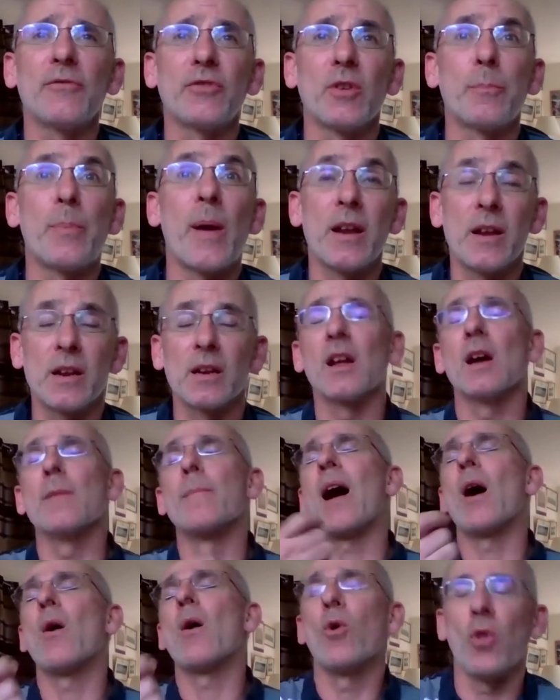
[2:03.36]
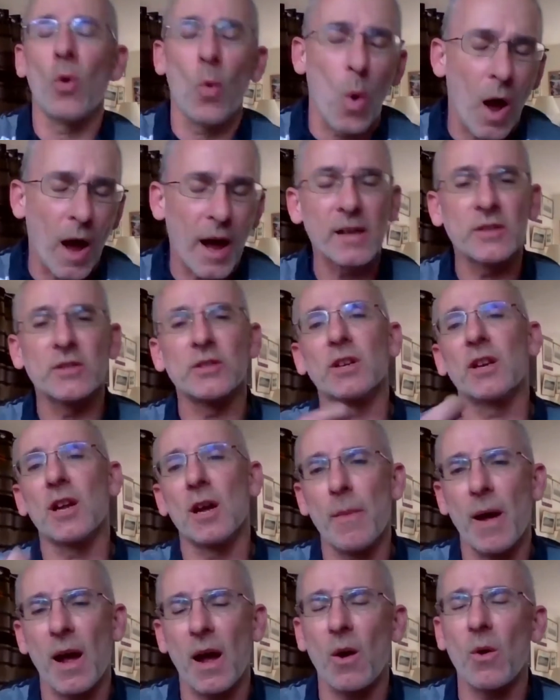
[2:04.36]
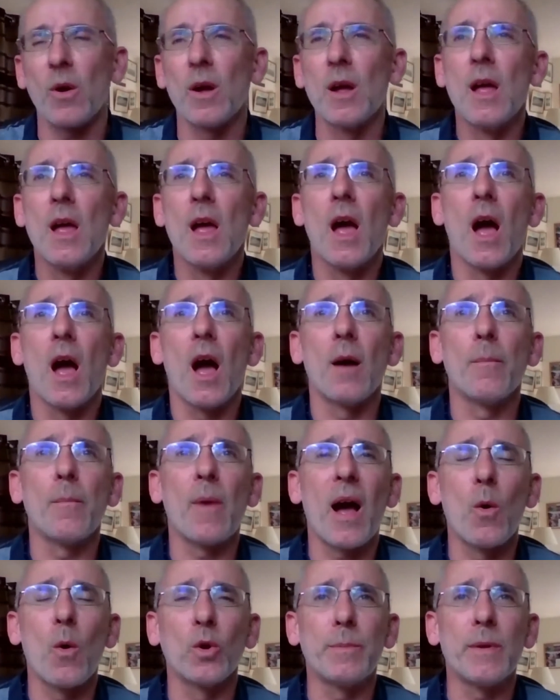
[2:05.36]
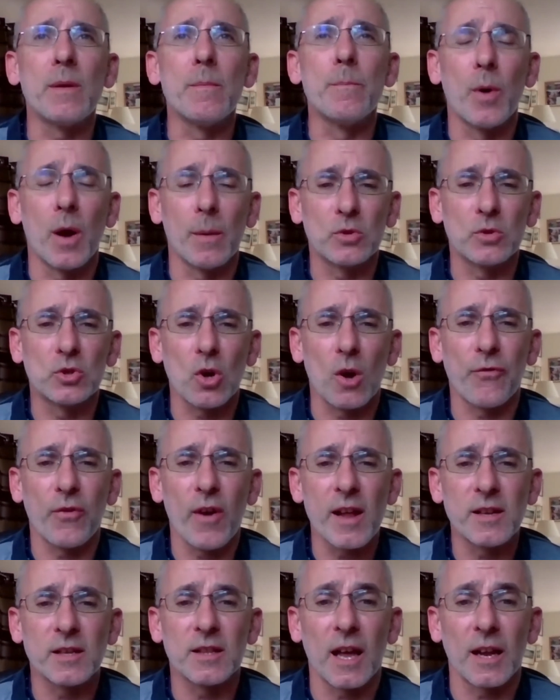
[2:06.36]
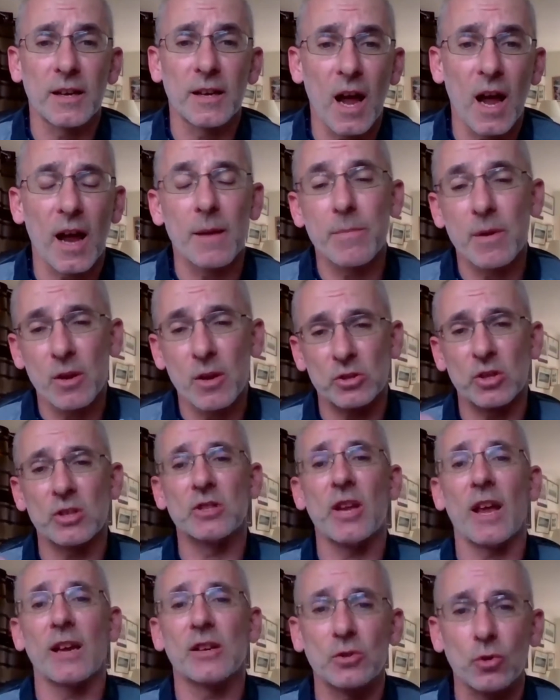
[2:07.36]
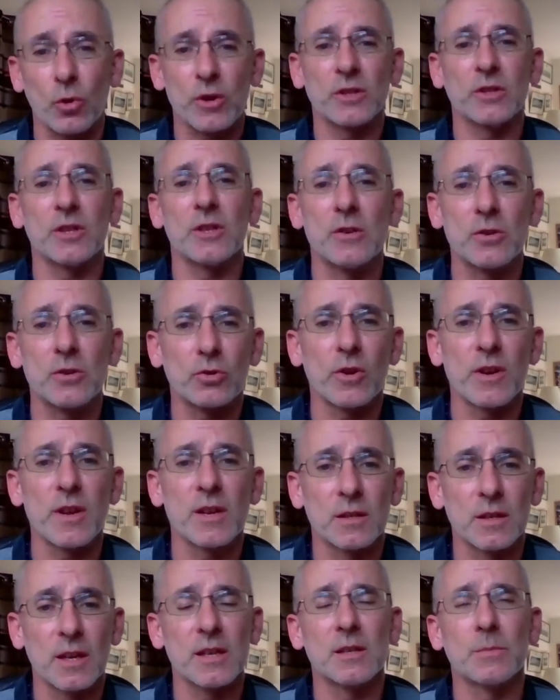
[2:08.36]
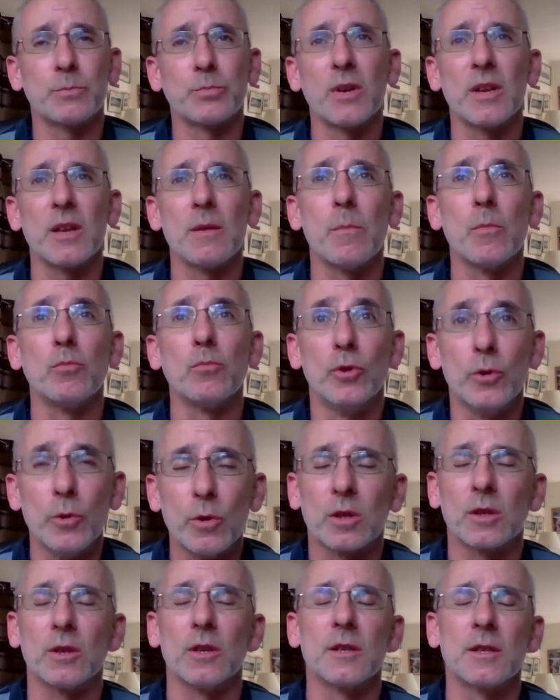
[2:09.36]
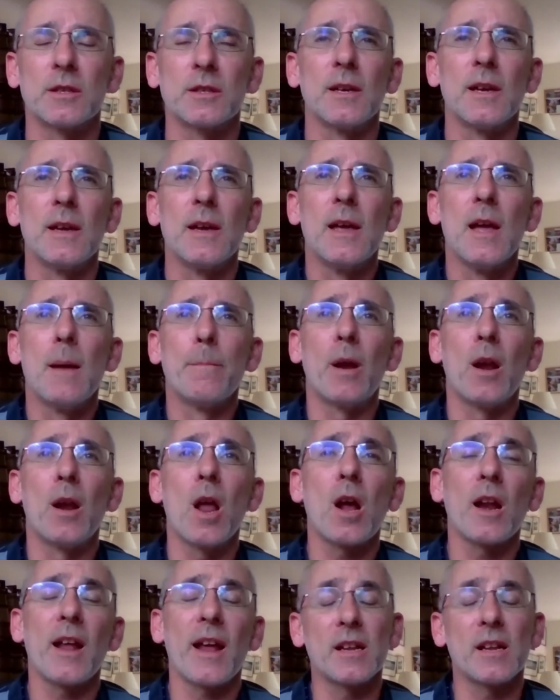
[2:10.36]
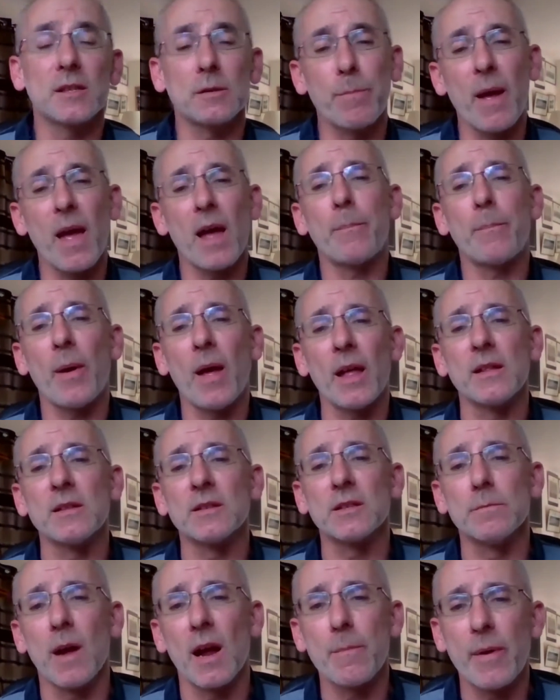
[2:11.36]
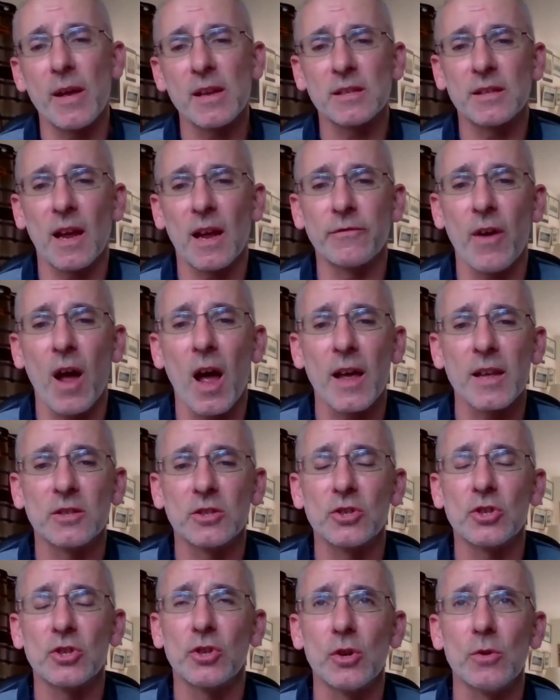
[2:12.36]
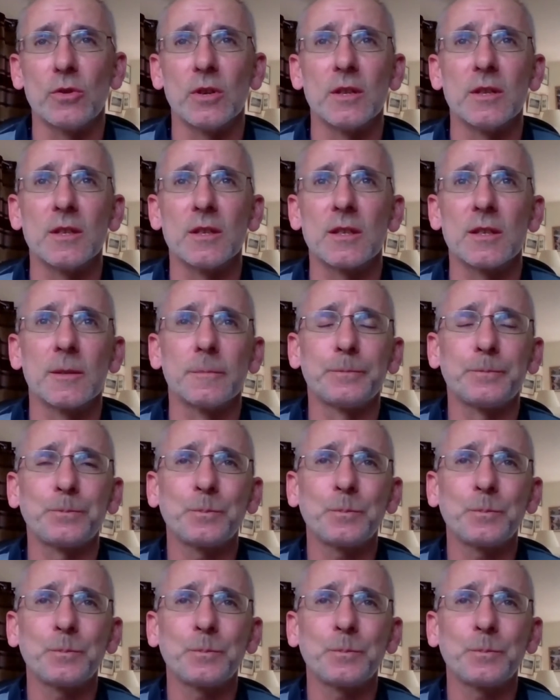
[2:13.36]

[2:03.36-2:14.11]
if the pen had come out or the wires had come out, I would have been bumped off later that night because the sex toys industry is pretty ruthless. But luckily I had a spare pen. So my best advice to students